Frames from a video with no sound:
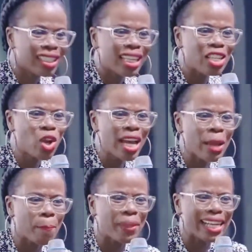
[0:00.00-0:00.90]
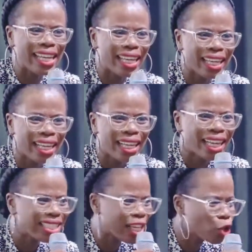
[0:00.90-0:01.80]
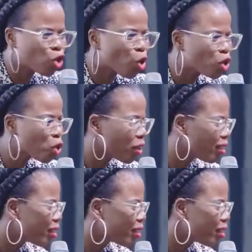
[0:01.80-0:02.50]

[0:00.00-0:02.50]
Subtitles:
It's not a plea, it's an instruction.